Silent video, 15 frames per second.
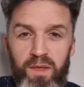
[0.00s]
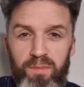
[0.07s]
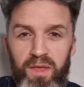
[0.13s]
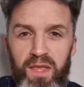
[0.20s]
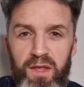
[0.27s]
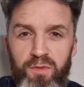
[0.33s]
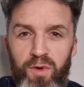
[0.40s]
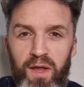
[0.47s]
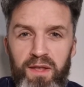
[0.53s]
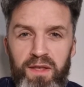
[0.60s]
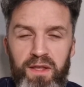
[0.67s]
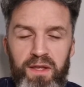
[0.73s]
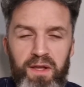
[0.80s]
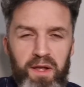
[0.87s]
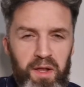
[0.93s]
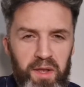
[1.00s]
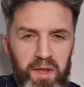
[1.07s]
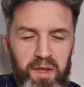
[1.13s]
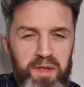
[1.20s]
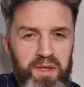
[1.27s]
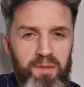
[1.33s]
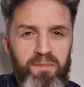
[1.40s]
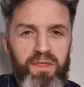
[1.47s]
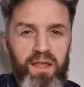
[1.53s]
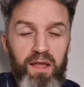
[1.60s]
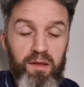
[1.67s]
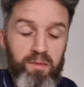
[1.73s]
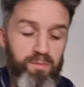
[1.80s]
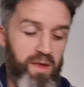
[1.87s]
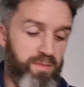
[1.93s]
Maybe he read
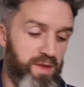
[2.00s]
something else.